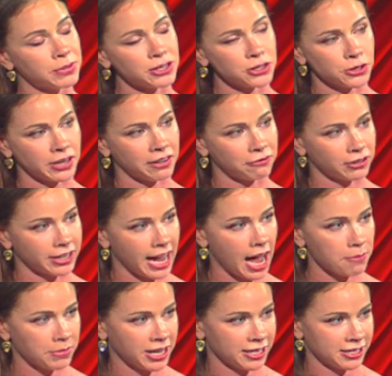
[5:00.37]
been doing for
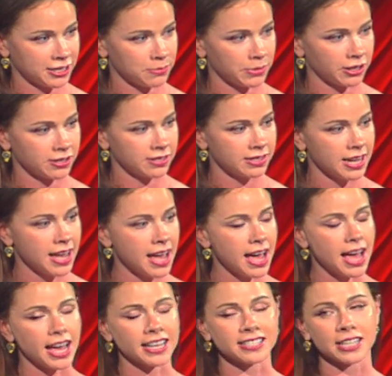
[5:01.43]
Gap customers,
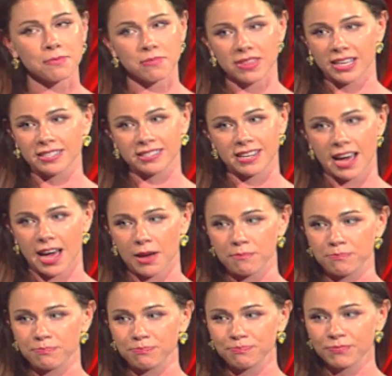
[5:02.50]
except this
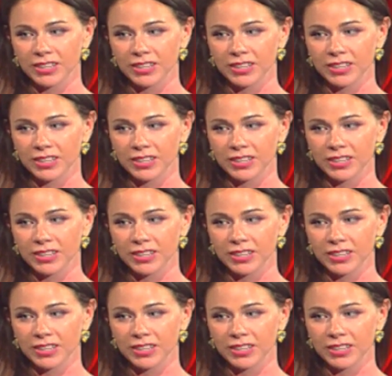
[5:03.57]
time